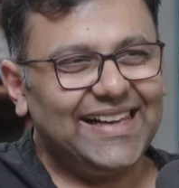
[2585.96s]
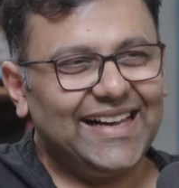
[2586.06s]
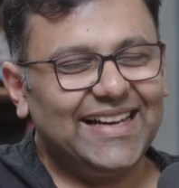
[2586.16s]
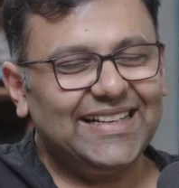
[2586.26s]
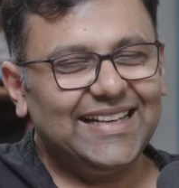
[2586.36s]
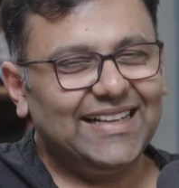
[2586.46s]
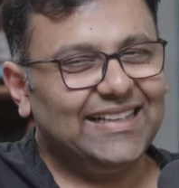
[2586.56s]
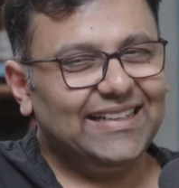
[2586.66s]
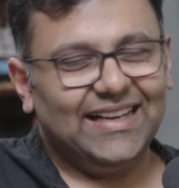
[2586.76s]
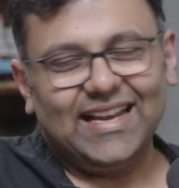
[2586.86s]
Yeah, it
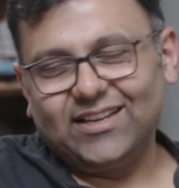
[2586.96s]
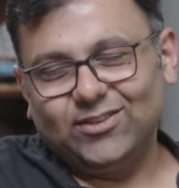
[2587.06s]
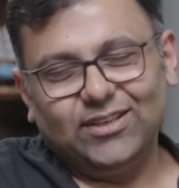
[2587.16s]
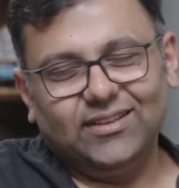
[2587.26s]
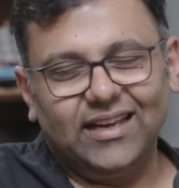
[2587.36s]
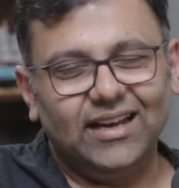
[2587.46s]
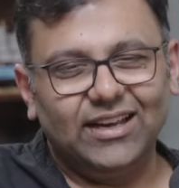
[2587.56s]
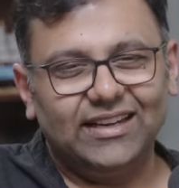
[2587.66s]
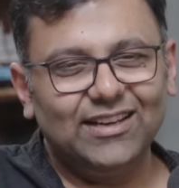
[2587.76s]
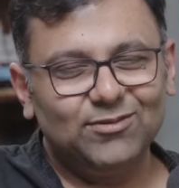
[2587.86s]
it it actually yeah,
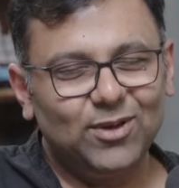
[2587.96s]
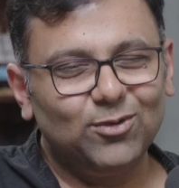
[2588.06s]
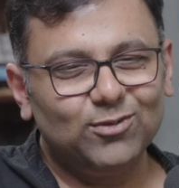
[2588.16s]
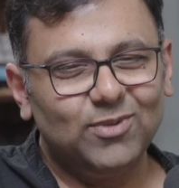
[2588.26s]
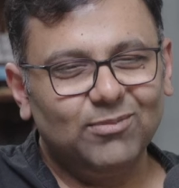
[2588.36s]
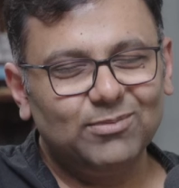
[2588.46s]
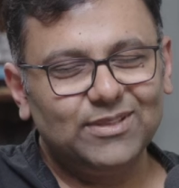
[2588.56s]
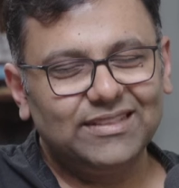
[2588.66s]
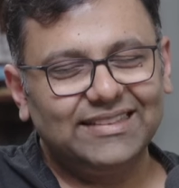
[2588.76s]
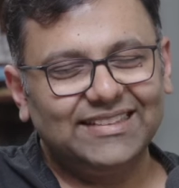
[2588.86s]
it gives me
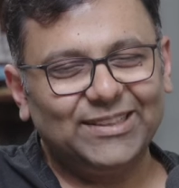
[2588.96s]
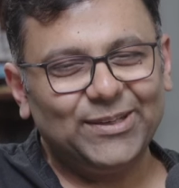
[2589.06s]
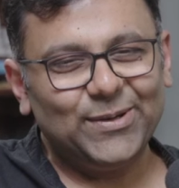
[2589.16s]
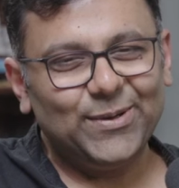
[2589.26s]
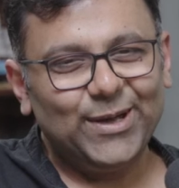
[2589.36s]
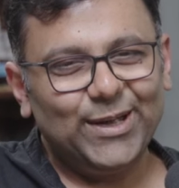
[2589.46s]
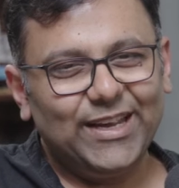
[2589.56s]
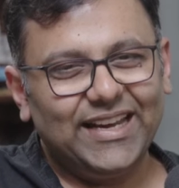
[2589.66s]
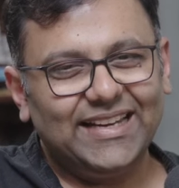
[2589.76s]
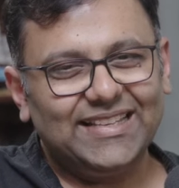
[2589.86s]
goosebumps. Uh,
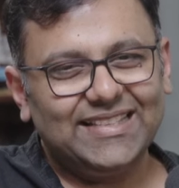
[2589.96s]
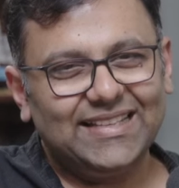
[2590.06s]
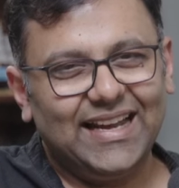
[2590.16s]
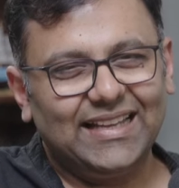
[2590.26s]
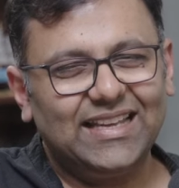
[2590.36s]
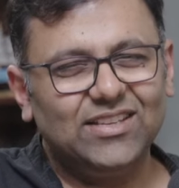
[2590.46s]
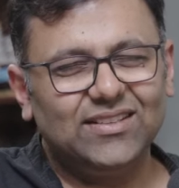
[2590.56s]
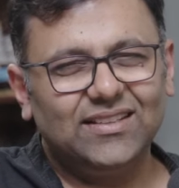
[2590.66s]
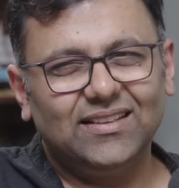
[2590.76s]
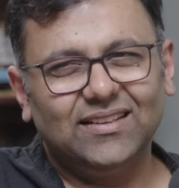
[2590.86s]
it's I
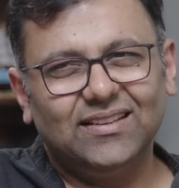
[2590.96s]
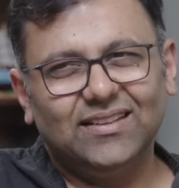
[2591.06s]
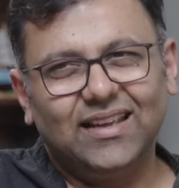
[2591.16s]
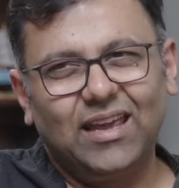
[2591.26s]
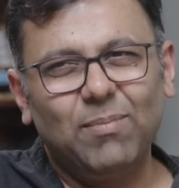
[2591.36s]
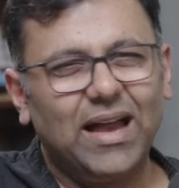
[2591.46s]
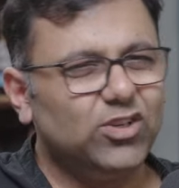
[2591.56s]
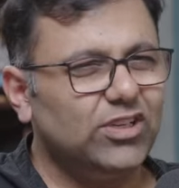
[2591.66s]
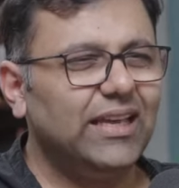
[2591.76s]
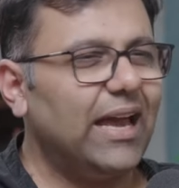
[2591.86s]
think
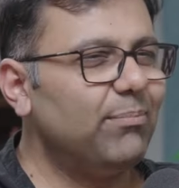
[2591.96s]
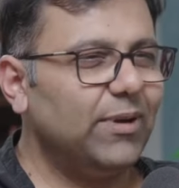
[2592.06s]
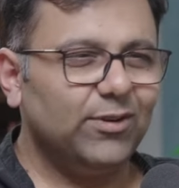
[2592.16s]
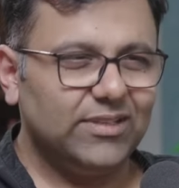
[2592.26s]
Imagine campaign